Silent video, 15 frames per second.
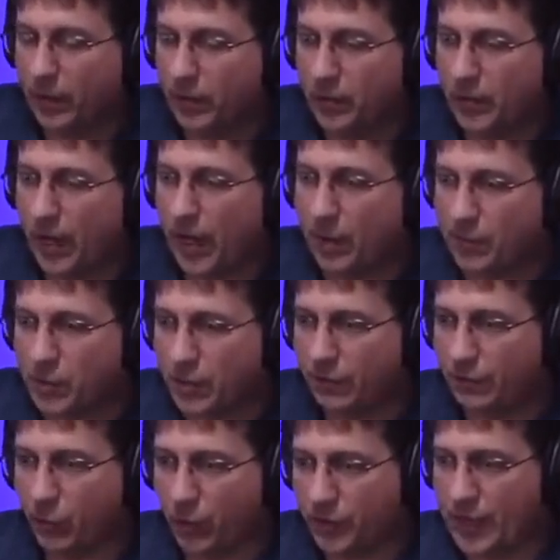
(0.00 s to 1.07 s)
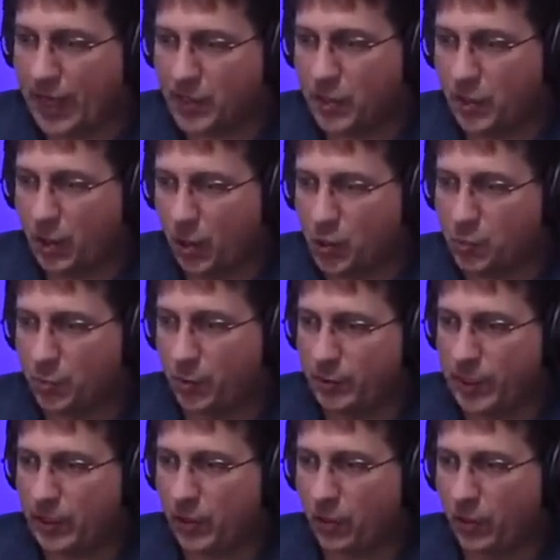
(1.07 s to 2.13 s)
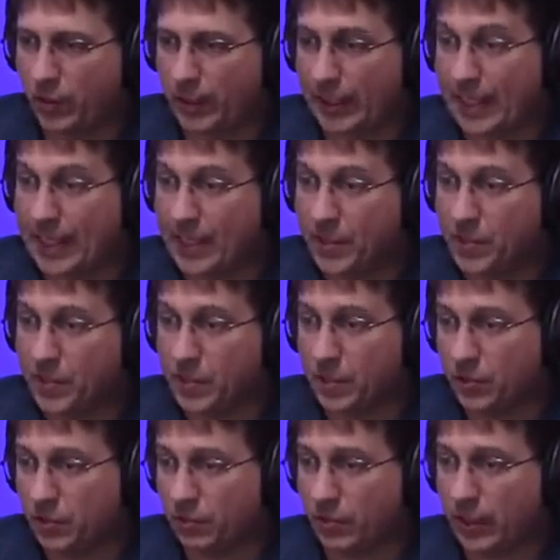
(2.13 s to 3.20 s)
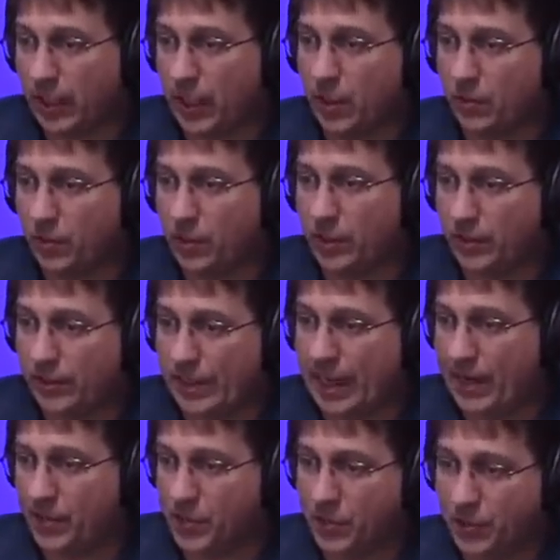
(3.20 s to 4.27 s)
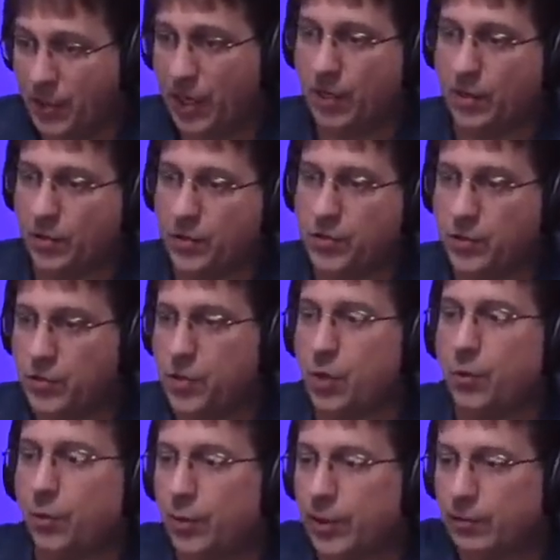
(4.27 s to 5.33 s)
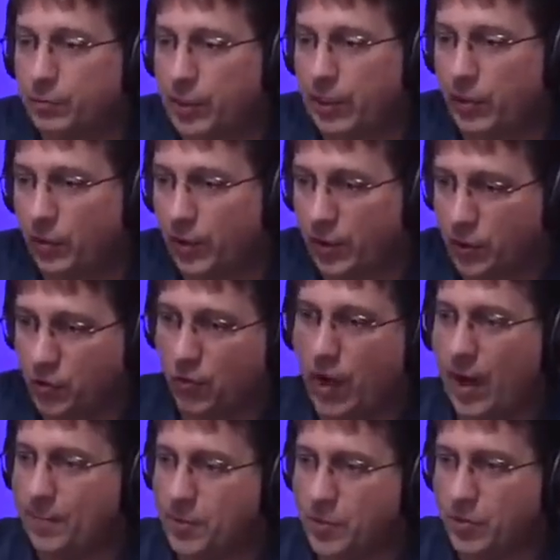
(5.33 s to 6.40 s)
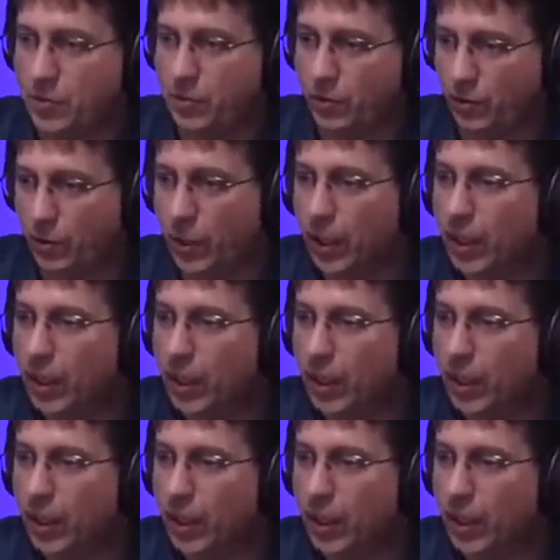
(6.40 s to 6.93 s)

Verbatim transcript: times $4,000 per Bitcoin is $300,000. So when Bitcoin drops to